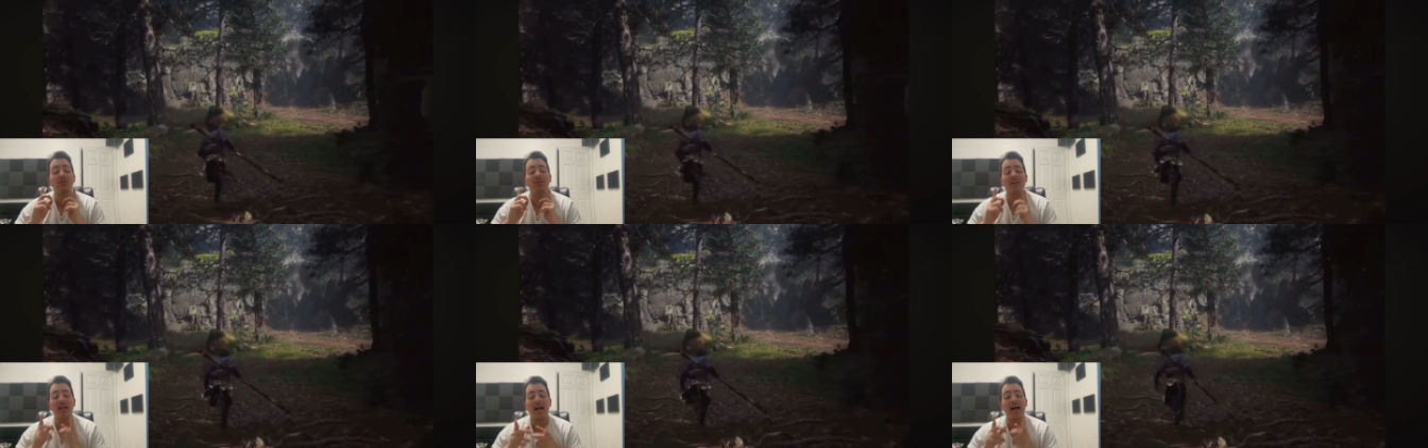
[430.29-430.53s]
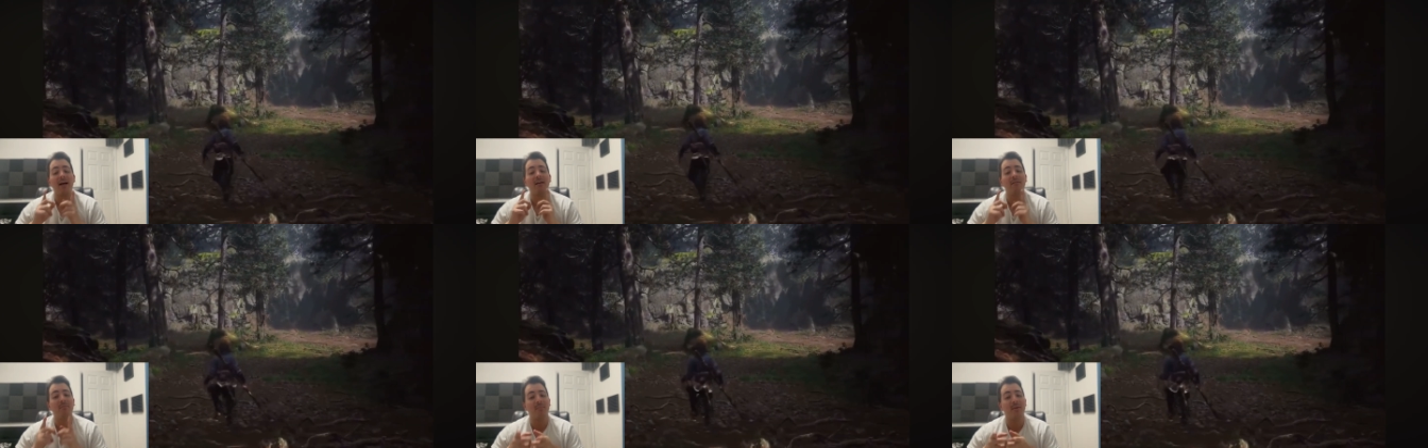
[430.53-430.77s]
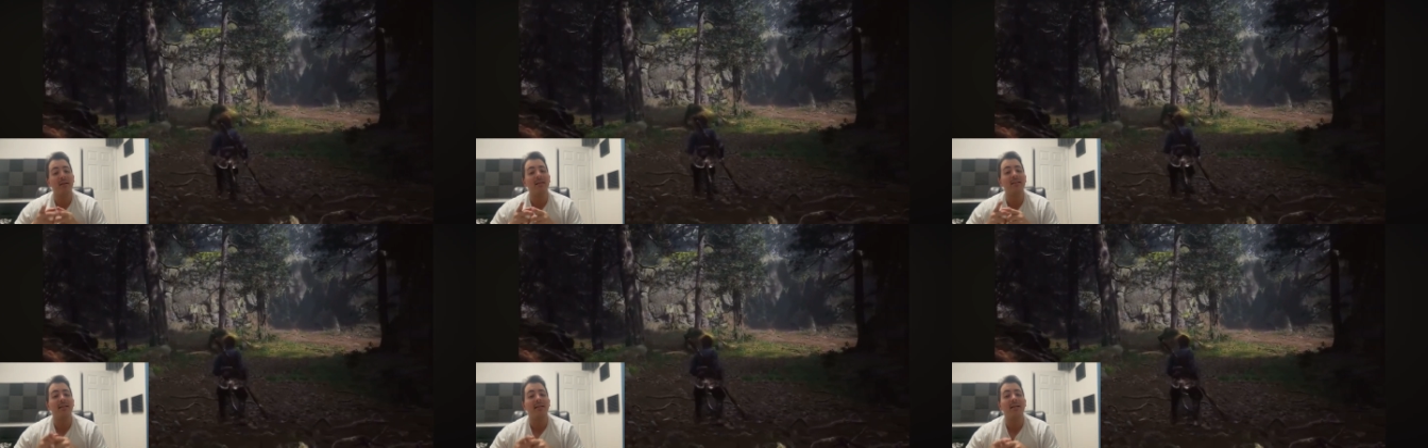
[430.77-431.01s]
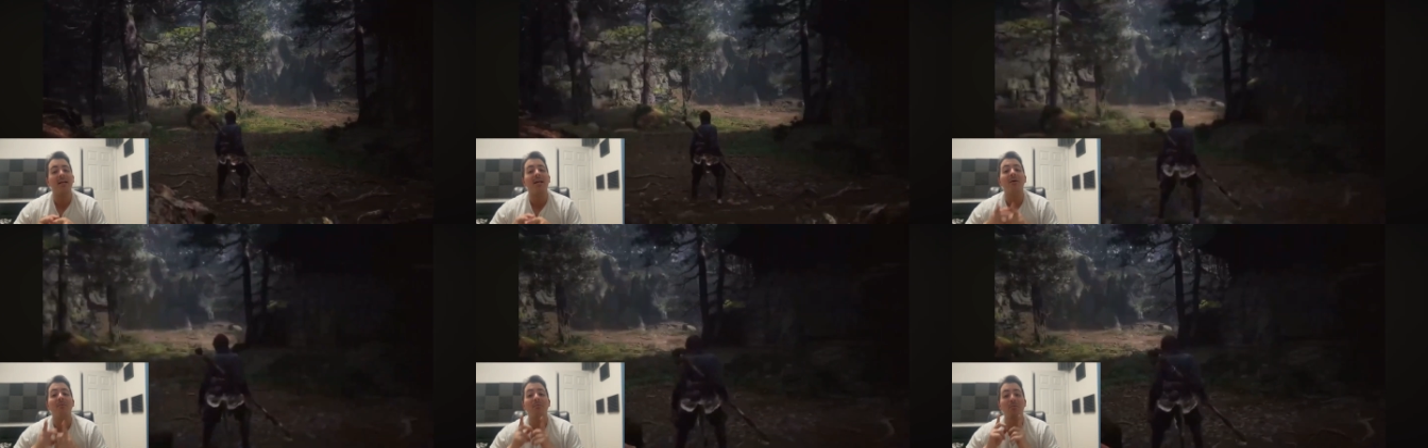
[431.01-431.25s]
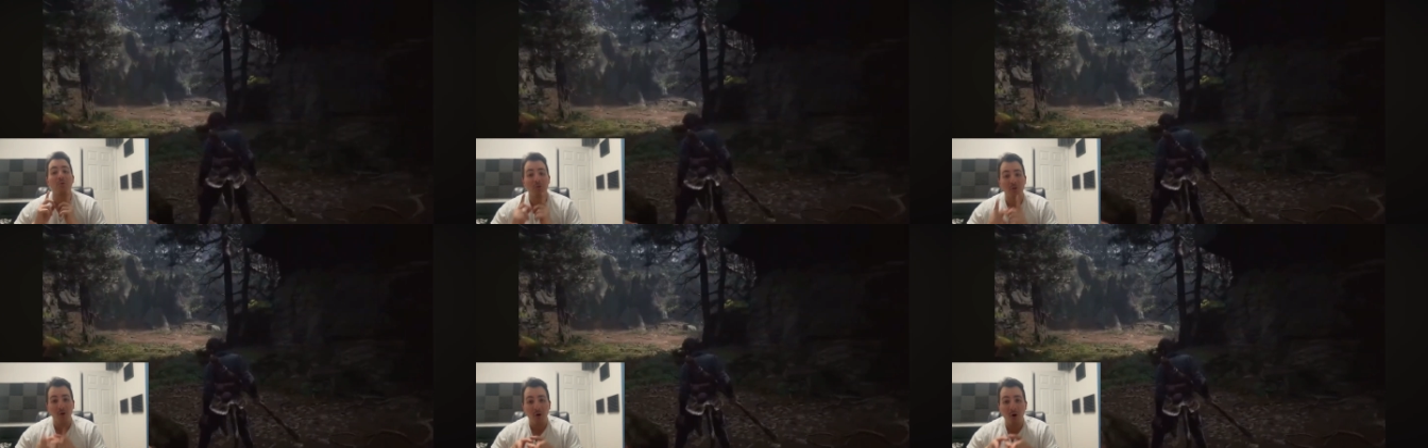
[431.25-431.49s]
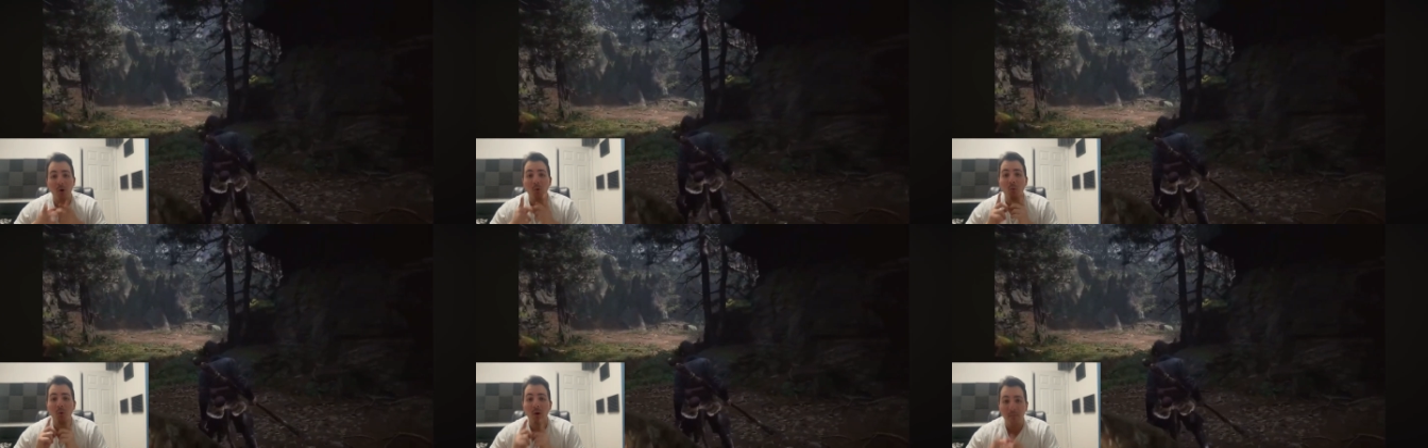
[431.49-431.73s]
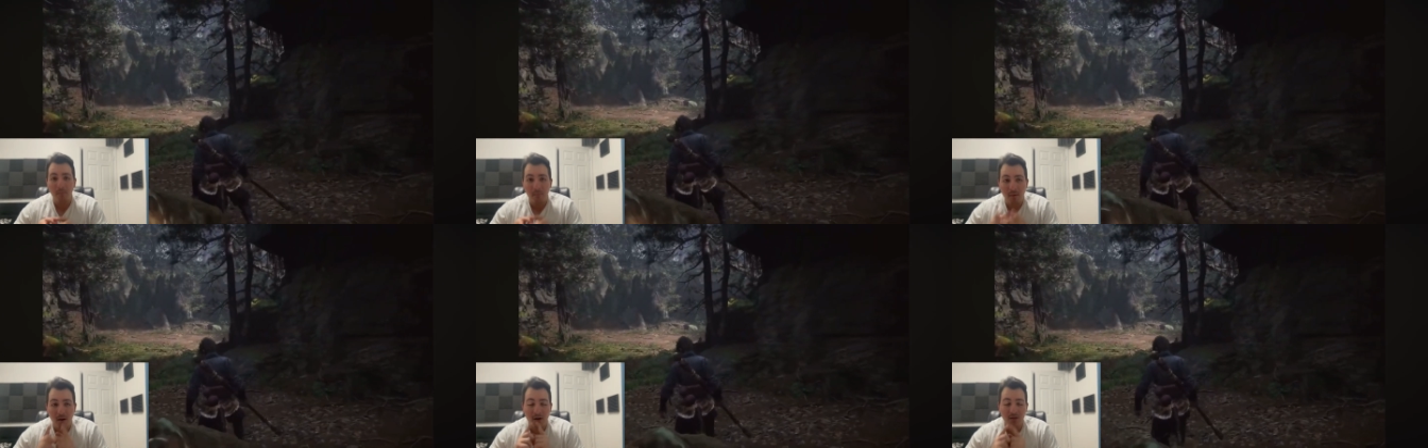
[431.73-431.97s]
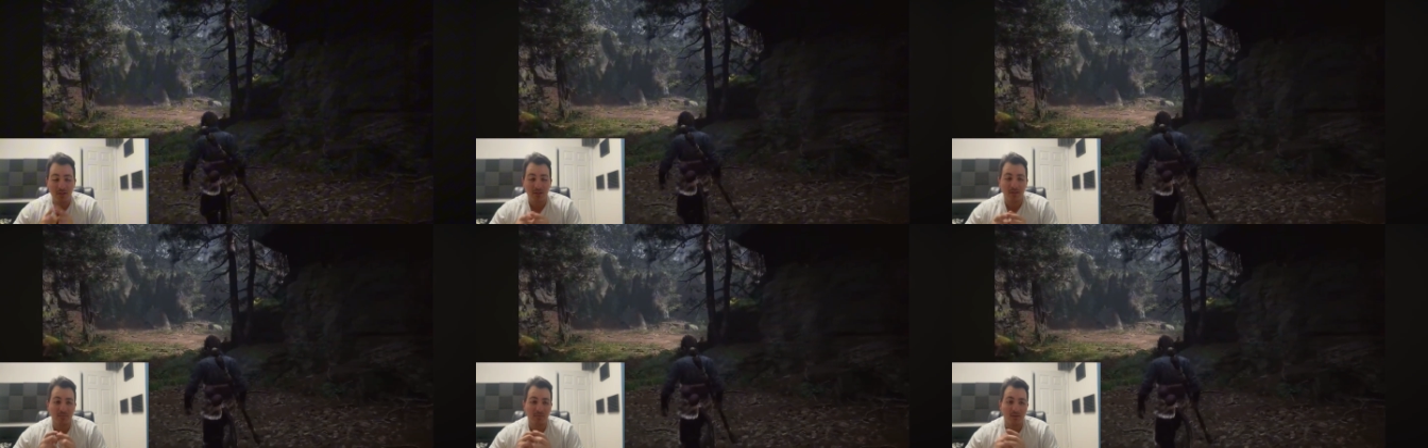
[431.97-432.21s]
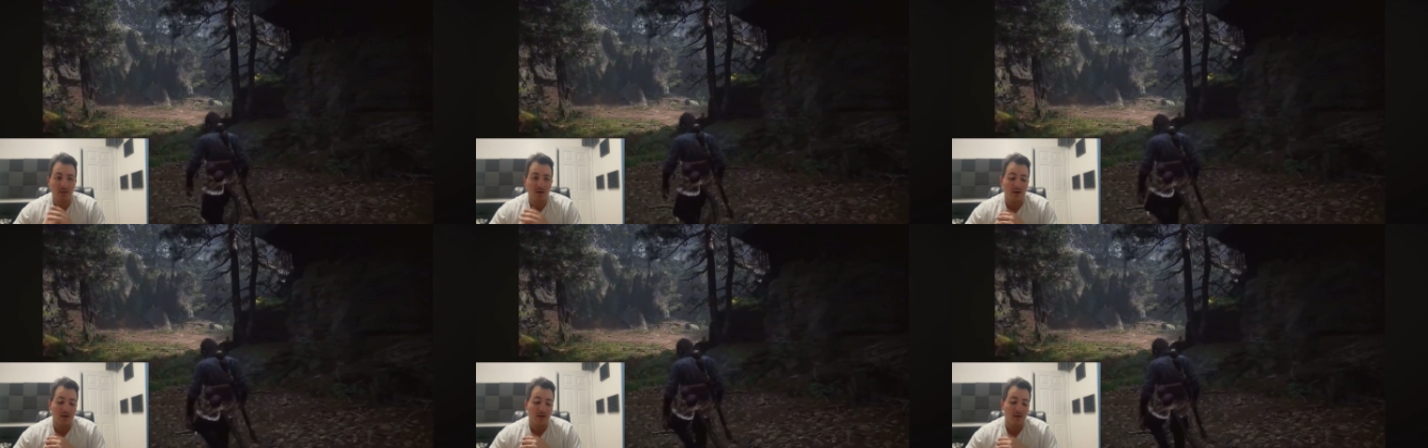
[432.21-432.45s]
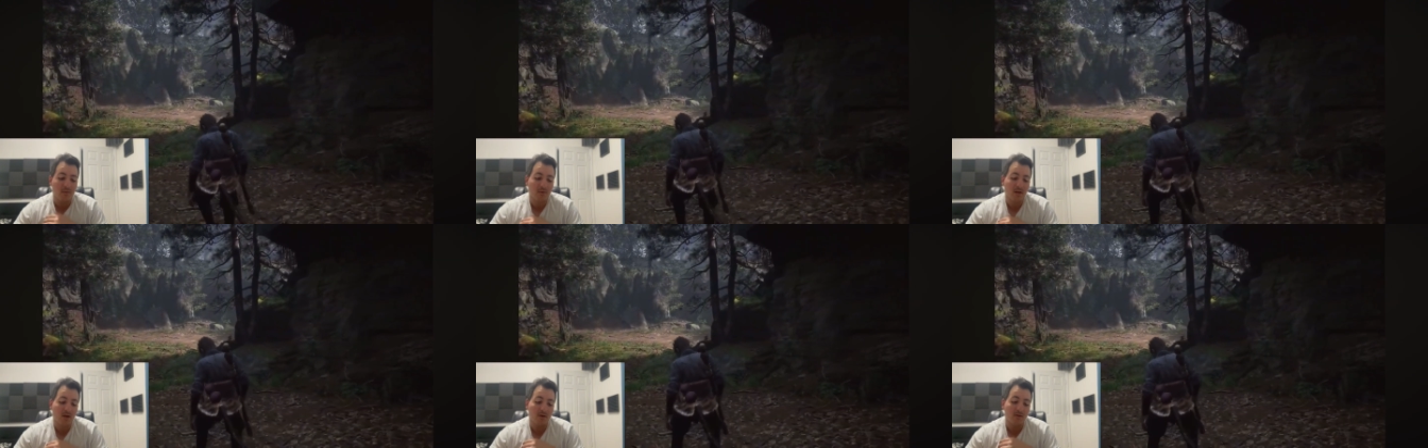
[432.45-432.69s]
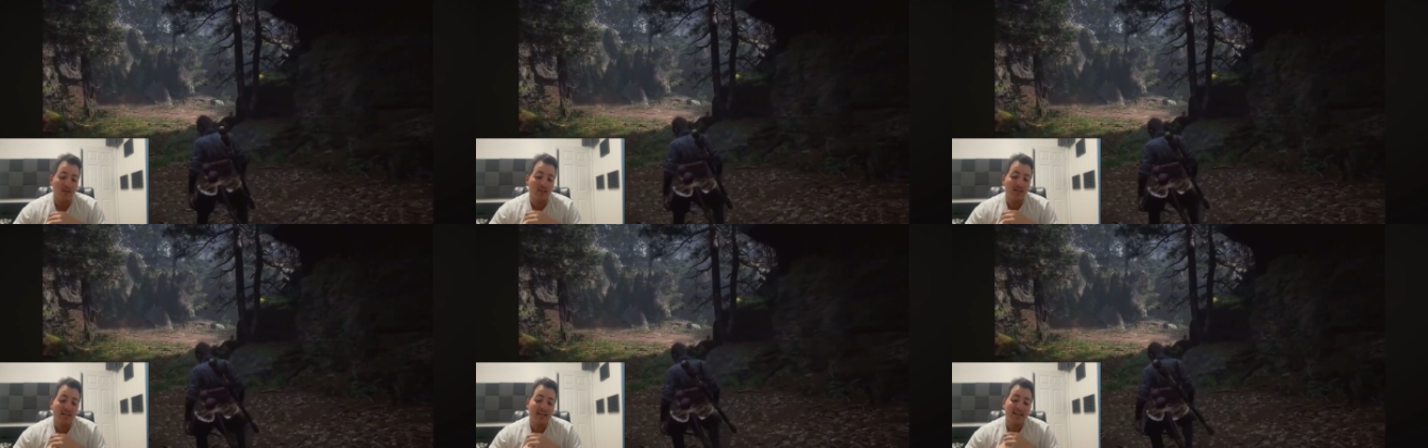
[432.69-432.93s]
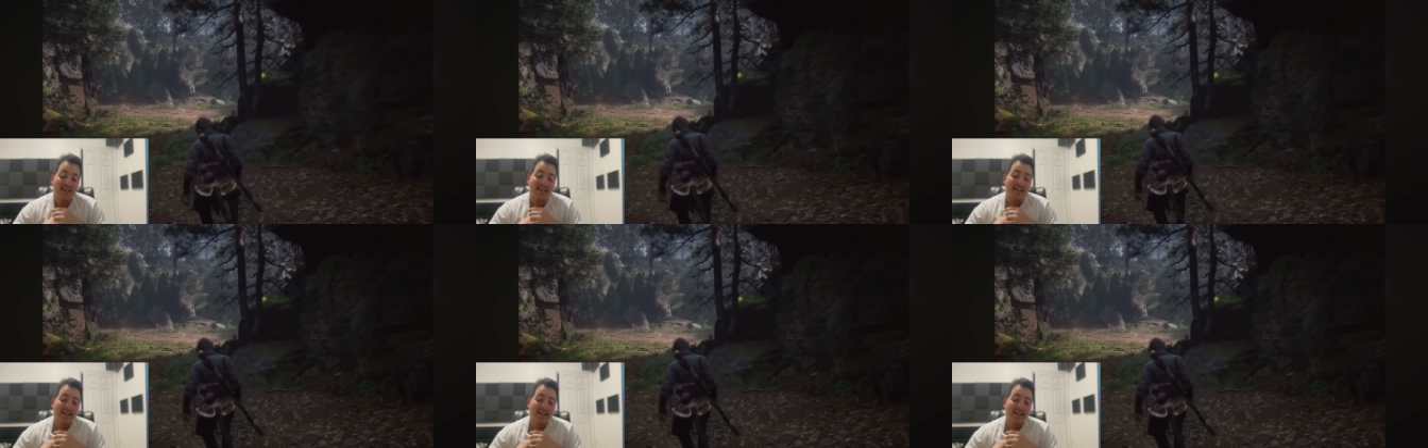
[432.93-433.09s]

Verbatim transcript: that have played the game know what boss i'm talking about